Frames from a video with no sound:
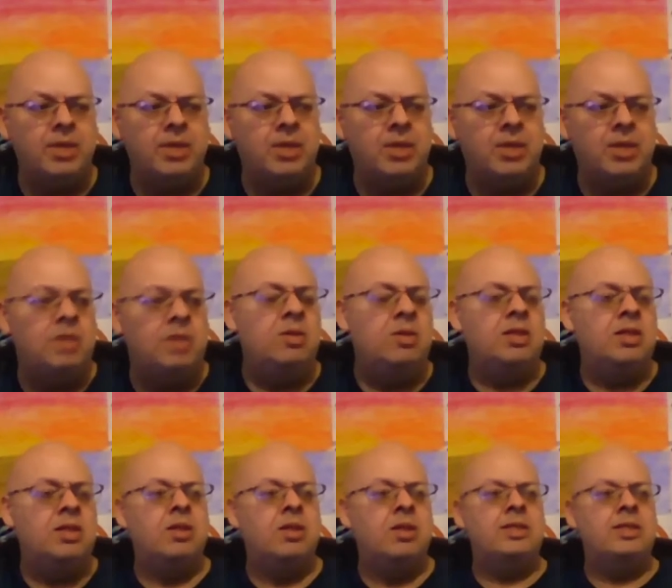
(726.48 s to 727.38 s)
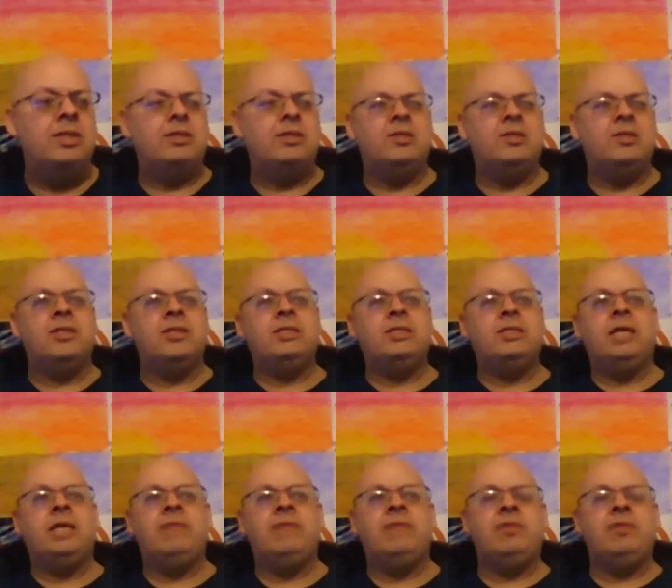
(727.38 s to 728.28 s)
let's
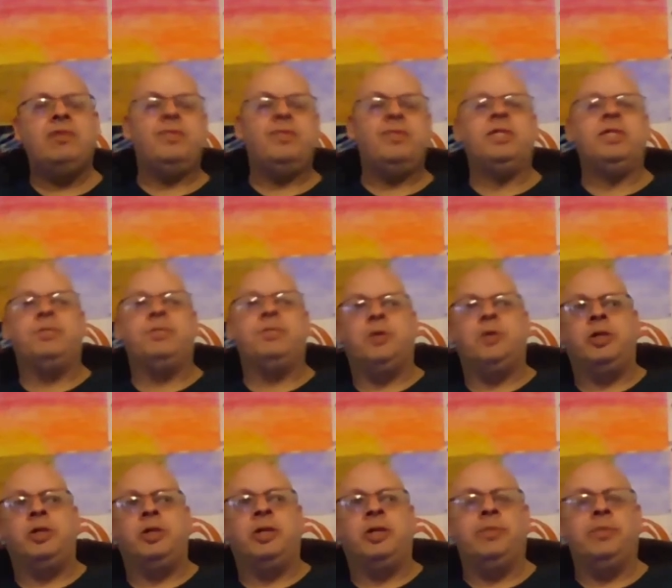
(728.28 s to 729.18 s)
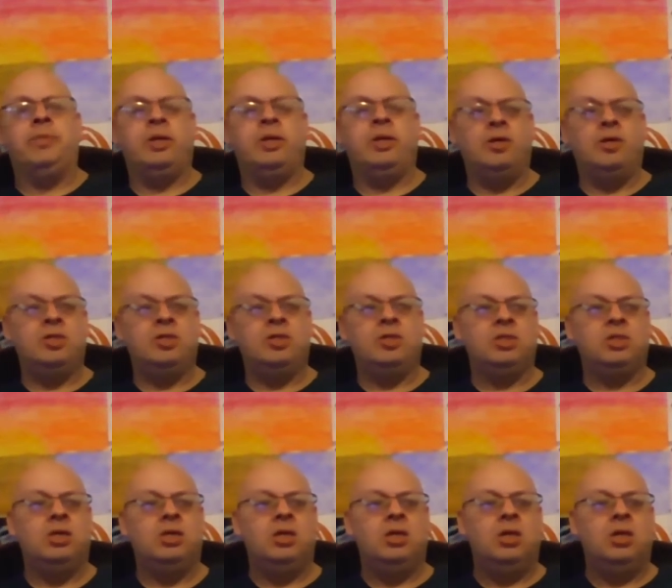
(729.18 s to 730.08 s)
dive a little bit deeper into that because,
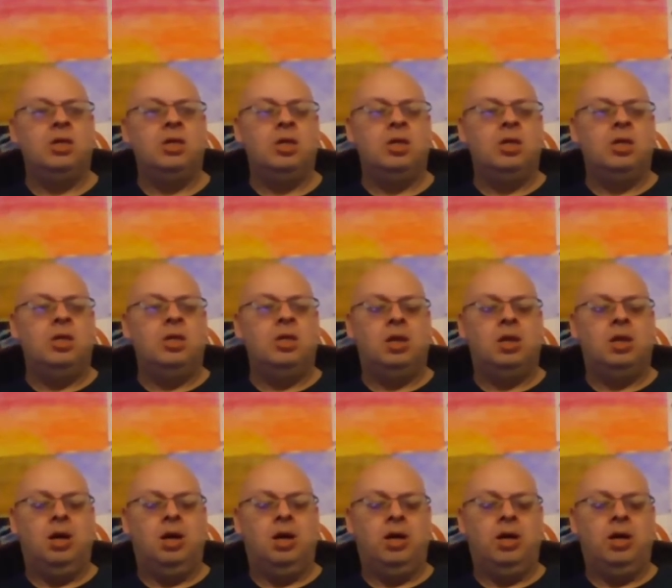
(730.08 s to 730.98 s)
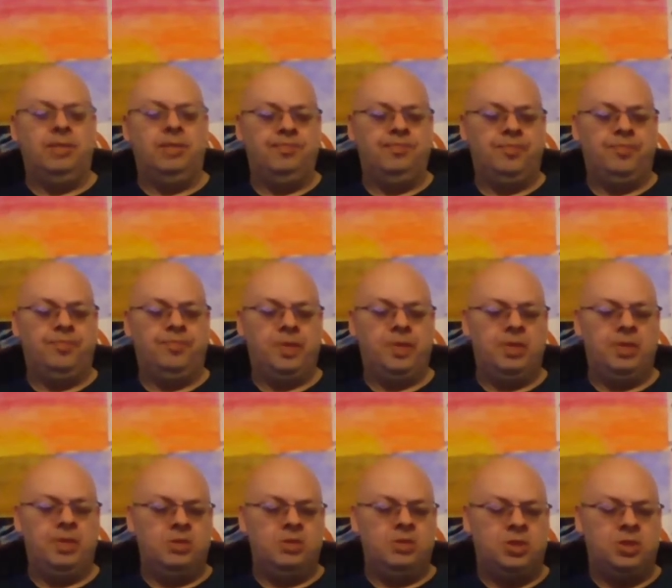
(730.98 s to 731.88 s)
all right.
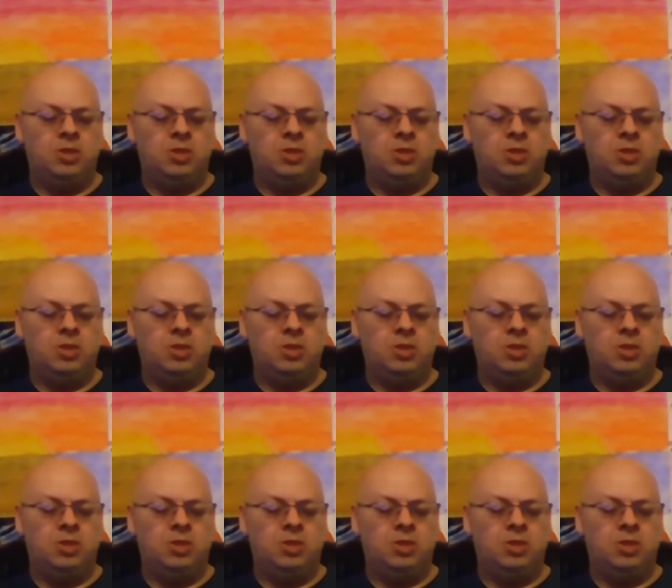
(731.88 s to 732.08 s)
So